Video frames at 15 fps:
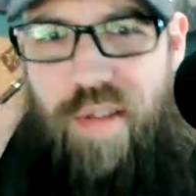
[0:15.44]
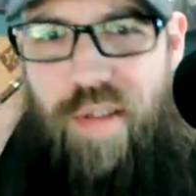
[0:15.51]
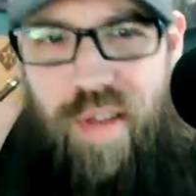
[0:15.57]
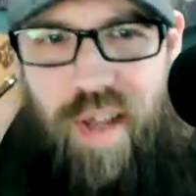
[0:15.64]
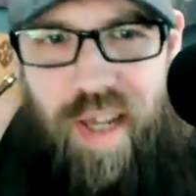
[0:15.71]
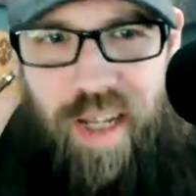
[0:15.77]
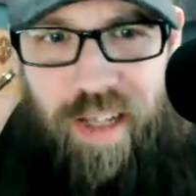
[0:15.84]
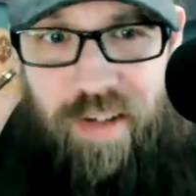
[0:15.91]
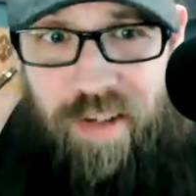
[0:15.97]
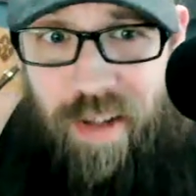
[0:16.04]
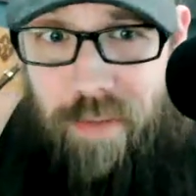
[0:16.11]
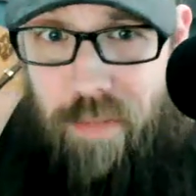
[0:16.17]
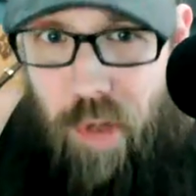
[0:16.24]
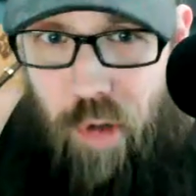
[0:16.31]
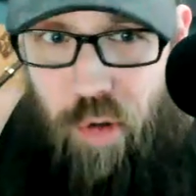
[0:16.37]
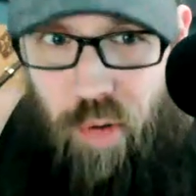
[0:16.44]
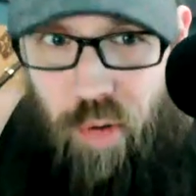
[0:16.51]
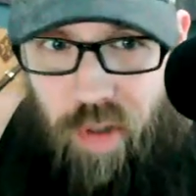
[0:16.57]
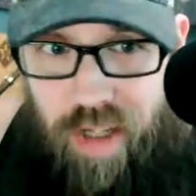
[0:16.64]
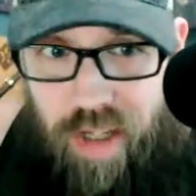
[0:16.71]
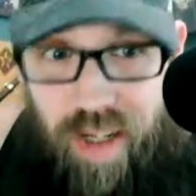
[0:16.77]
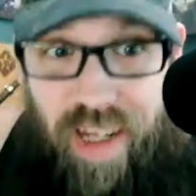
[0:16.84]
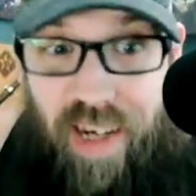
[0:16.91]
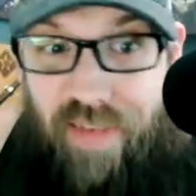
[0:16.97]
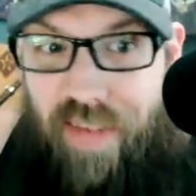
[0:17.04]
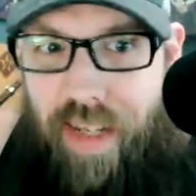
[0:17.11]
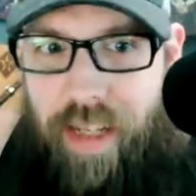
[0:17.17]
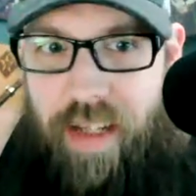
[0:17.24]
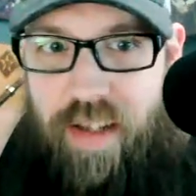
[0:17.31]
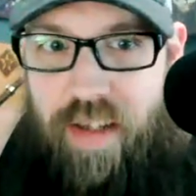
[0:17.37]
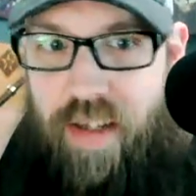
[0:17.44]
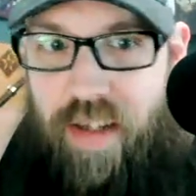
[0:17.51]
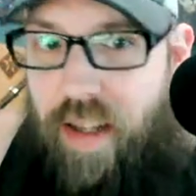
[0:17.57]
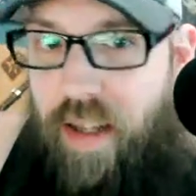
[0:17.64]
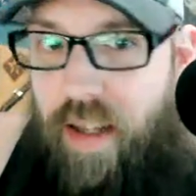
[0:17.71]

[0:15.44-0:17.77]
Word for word: thing as they mutually did it, because